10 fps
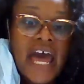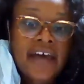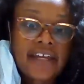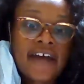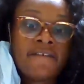
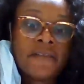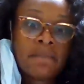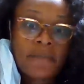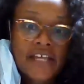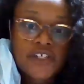out of
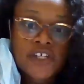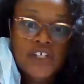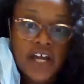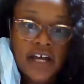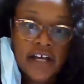the
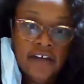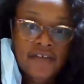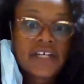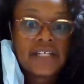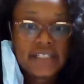message of
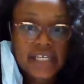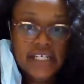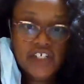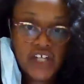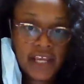
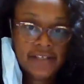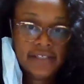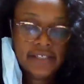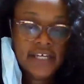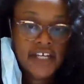
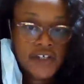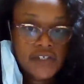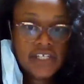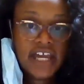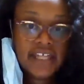teachings. You
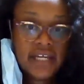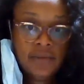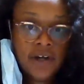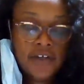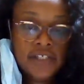see how
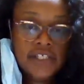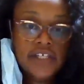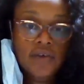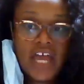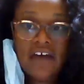that works?
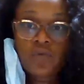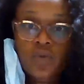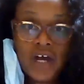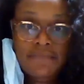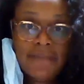So you have
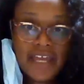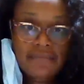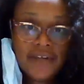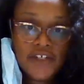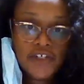one
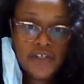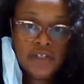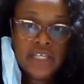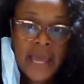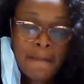mega
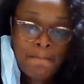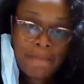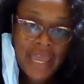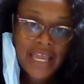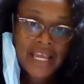minister's
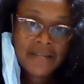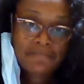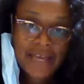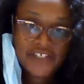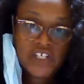main
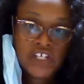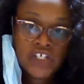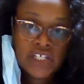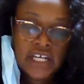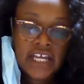
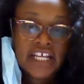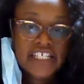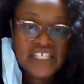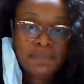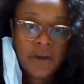message
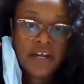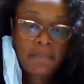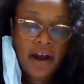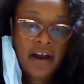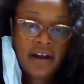spread
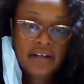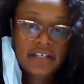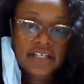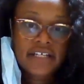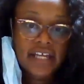apart
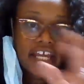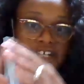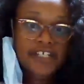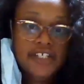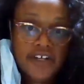
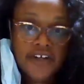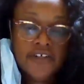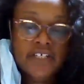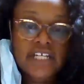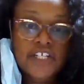and
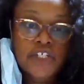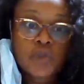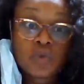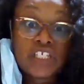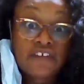discerned
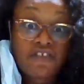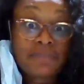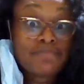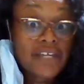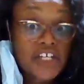into
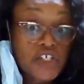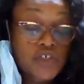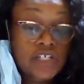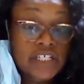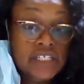different
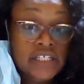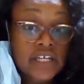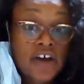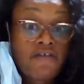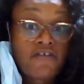ministries
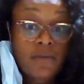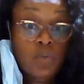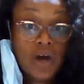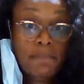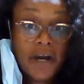
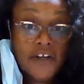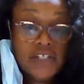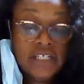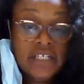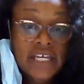from one
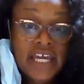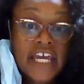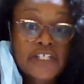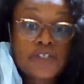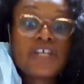person
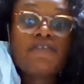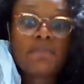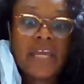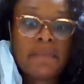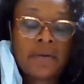and to
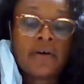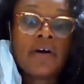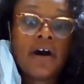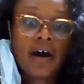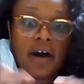different people
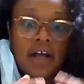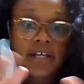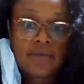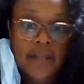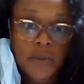all
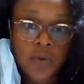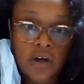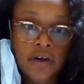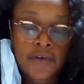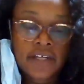around the
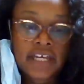world.